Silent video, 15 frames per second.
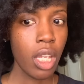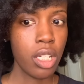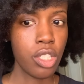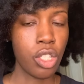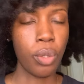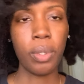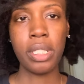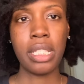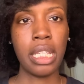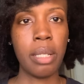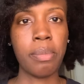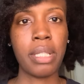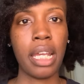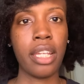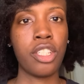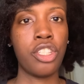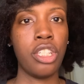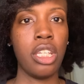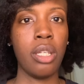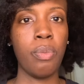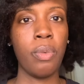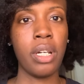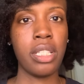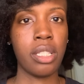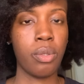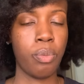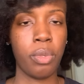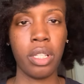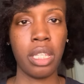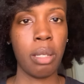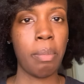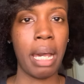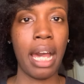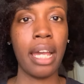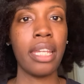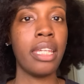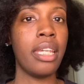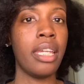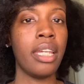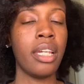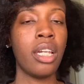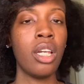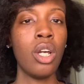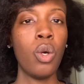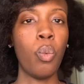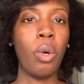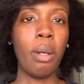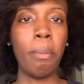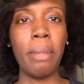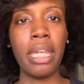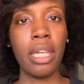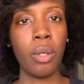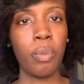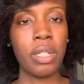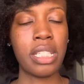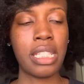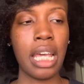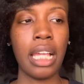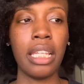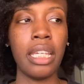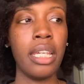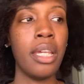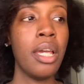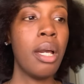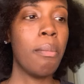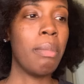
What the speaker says: So it seems like she wasn't really buying what Mia was selling.